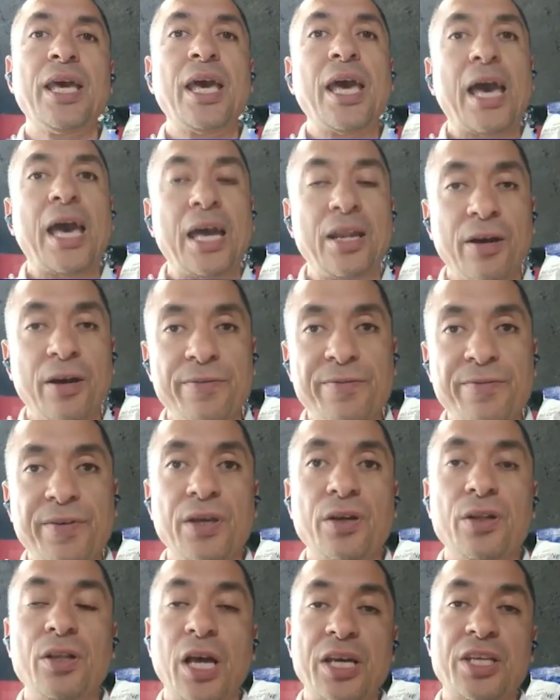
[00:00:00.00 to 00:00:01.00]
and I
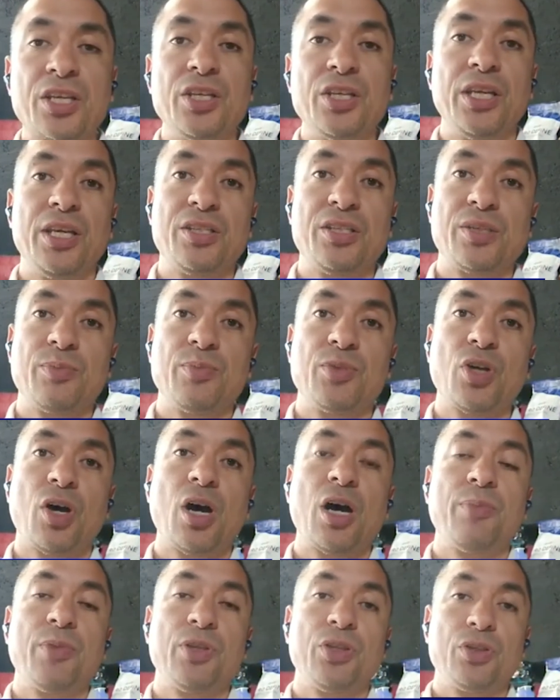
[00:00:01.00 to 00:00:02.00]
feel like you need some
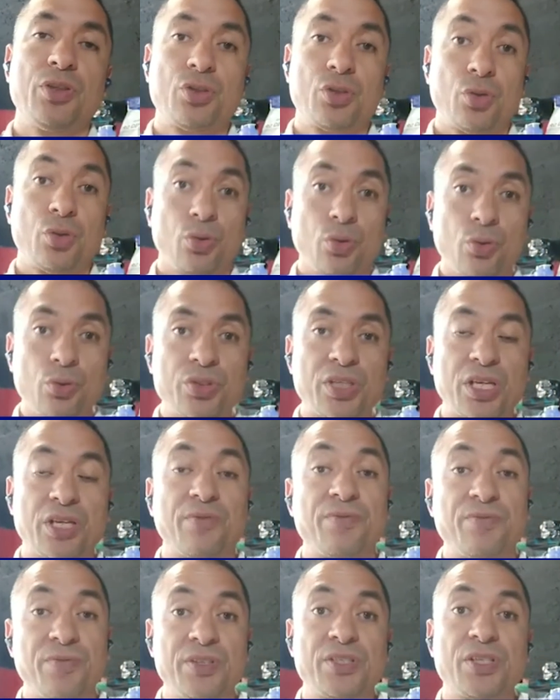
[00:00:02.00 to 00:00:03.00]
time on the tools in a
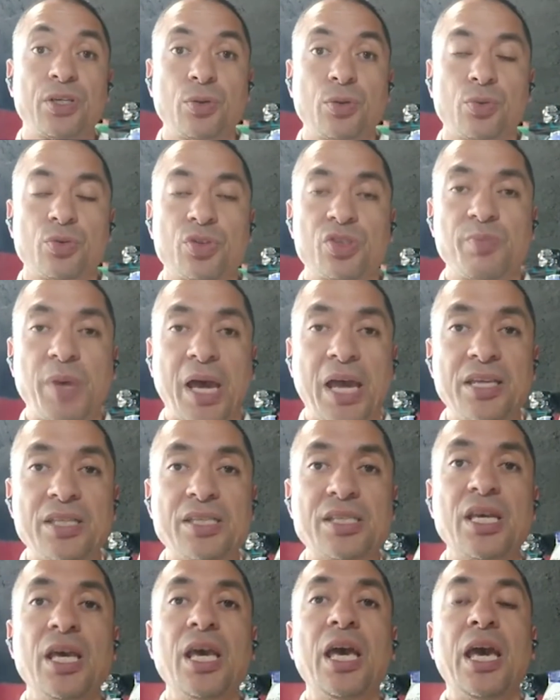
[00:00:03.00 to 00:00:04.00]
physical
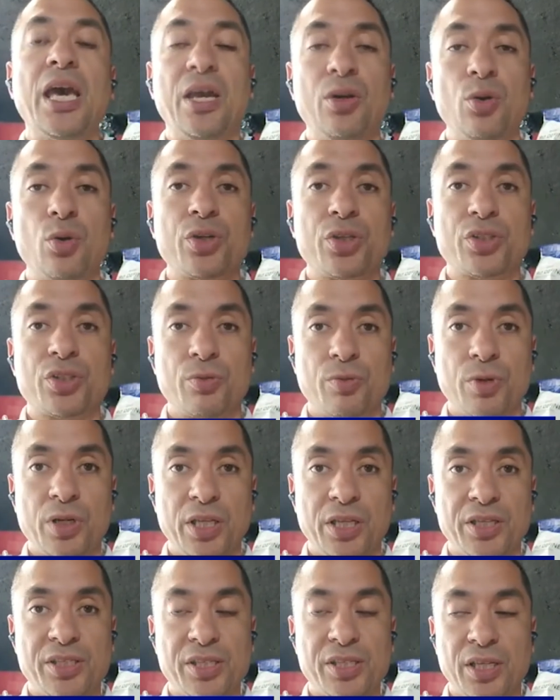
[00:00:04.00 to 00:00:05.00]
space in order to
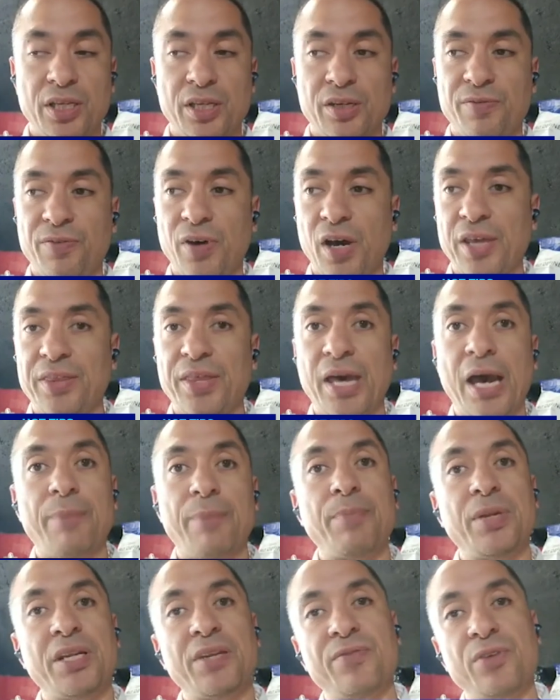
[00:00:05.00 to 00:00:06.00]
really solidify
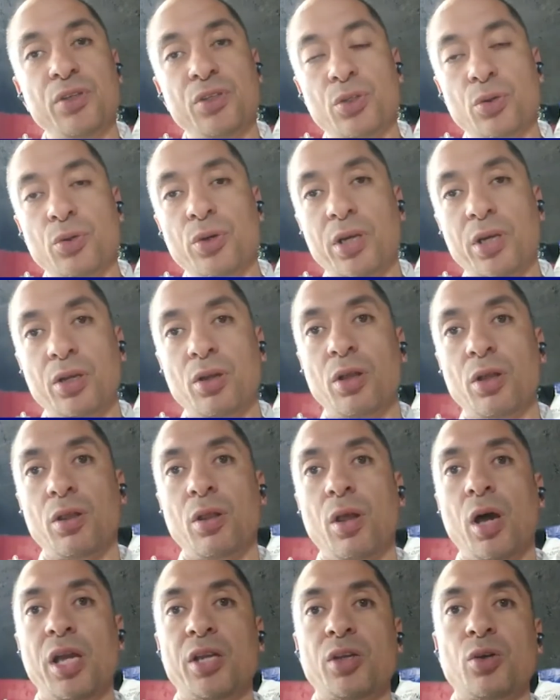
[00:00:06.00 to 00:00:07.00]
that. But if you're doing an
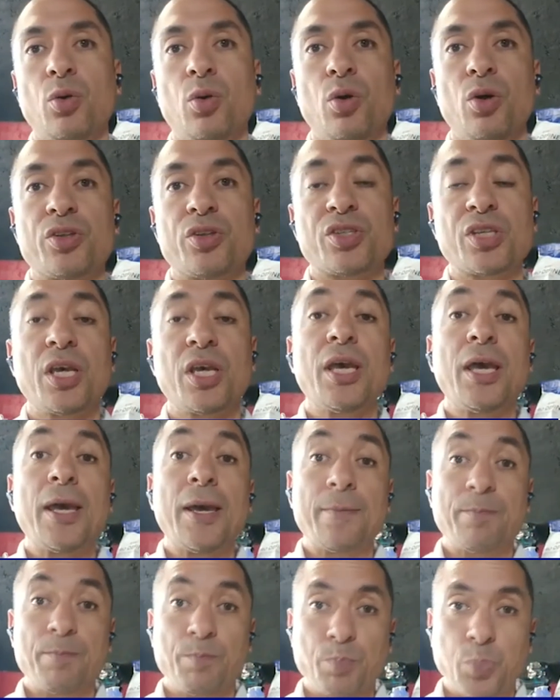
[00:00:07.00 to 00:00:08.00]
online course,
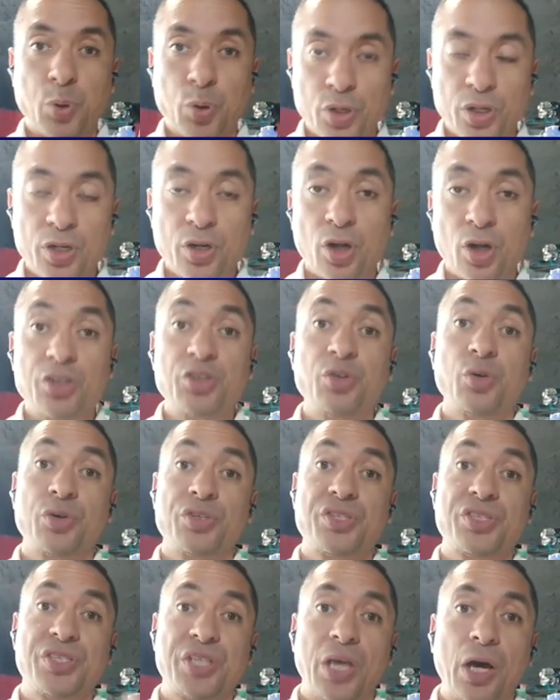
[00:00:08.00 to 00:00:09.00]
put it on
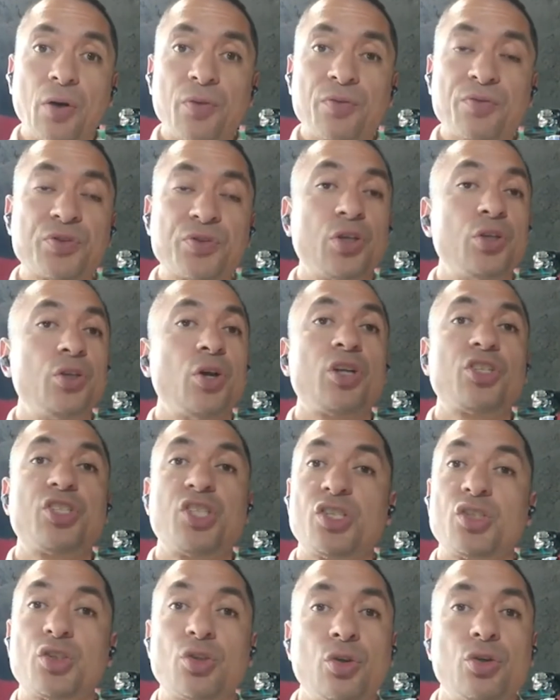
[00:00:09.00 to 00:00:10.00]
yourself to not
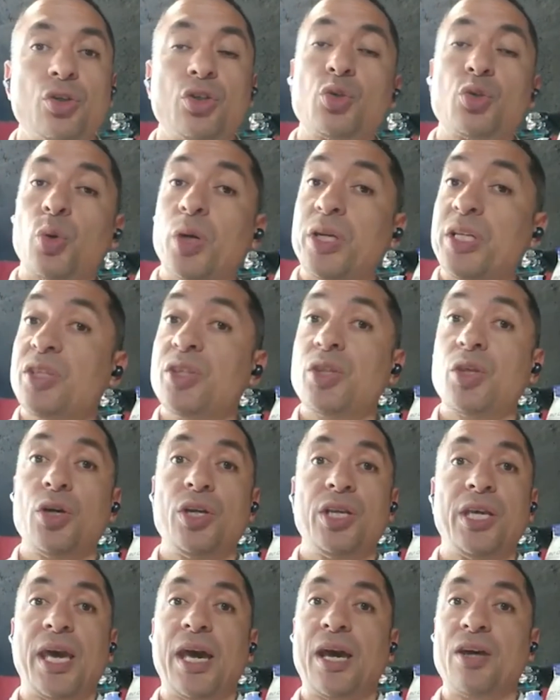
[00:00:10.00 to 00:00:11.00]
just do the
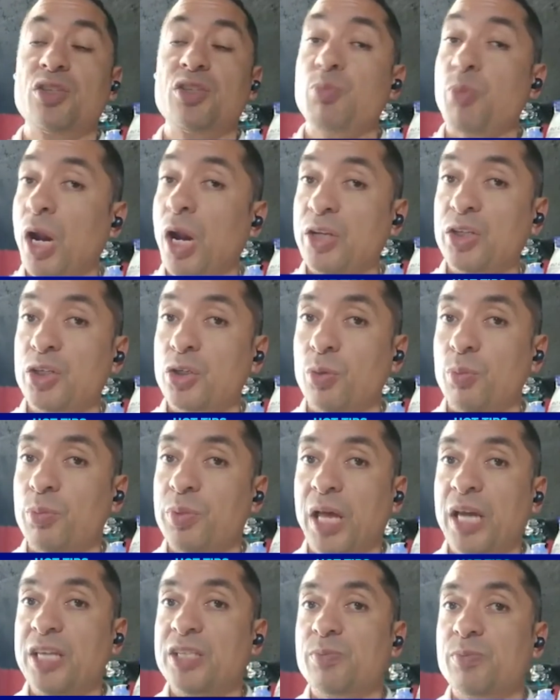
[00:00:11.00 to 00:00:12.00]
20-30 hours practical
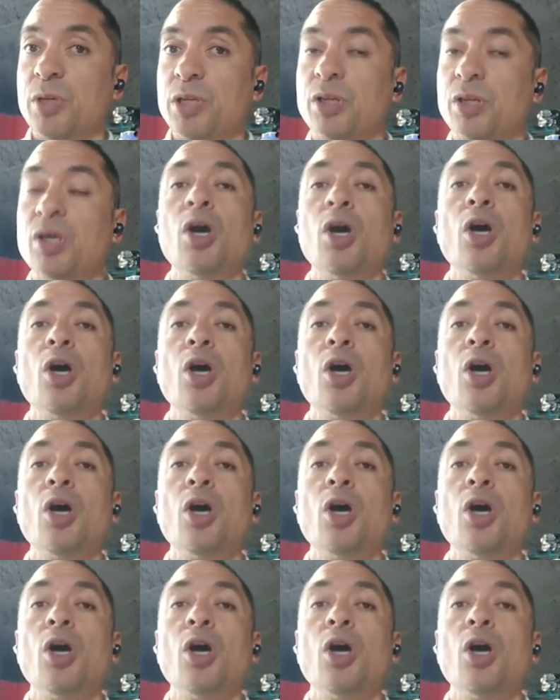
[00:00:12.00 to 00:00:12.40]
placement.